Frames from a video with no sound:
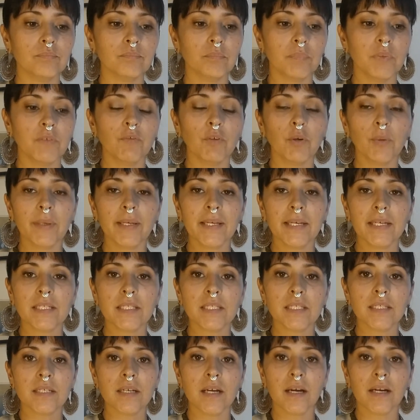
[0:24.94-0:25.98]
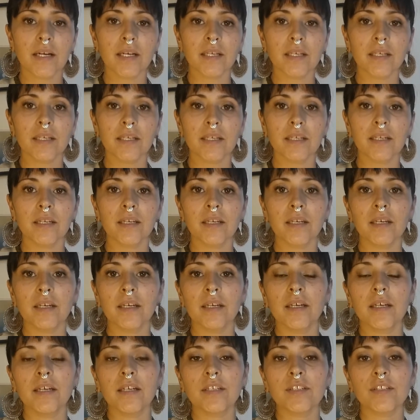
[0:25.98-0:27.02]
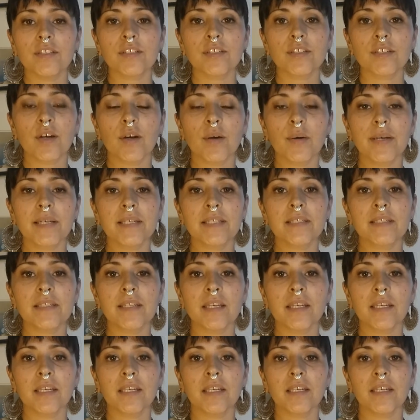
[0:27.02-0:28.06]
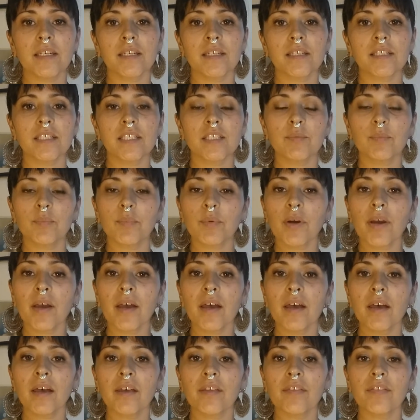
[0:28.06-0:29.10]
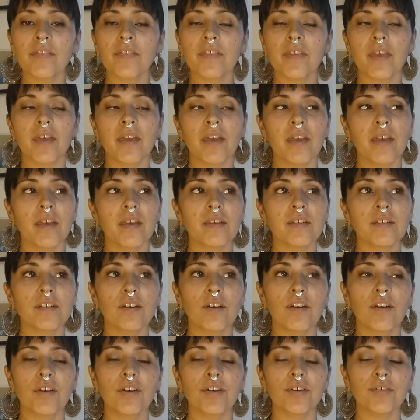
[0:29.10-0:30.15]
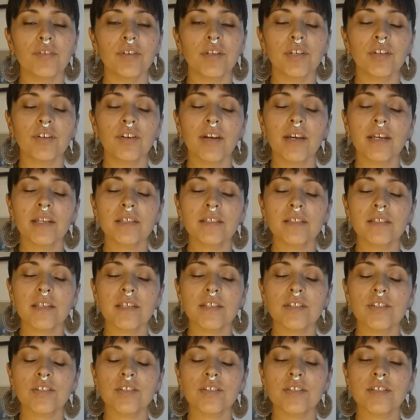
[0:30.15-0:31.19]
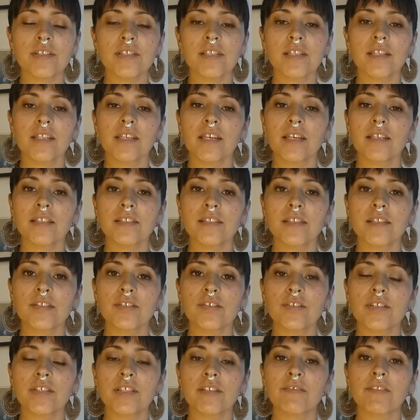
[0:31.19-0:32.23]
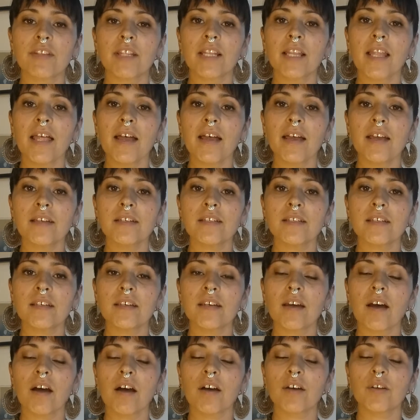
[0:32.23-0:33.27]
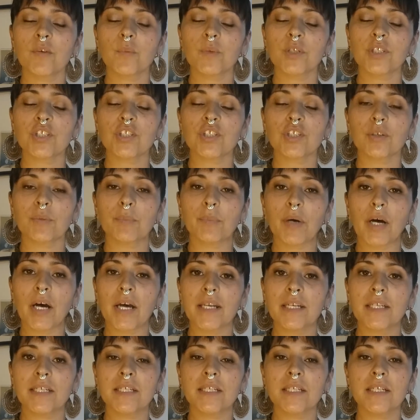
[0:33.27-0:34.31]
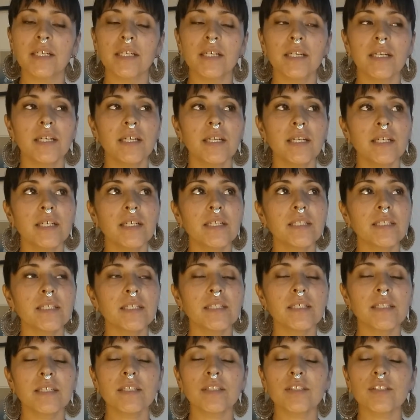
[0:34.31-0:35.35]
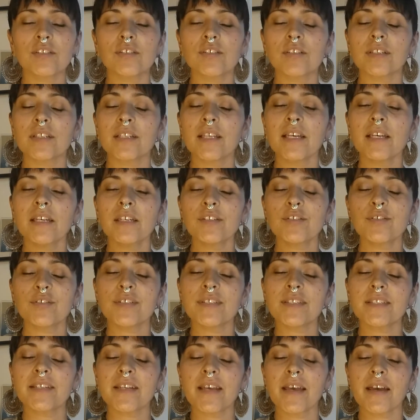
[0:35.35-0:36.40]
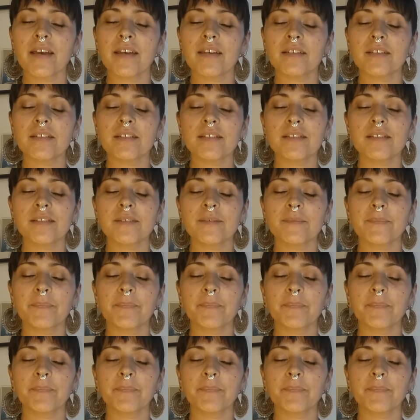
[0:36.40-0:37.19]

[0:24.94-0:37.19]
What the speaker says: Before we get started, just always taking a deep breath and honoring your ancestors and the ancestors of the land on which your body sits or lays or stands.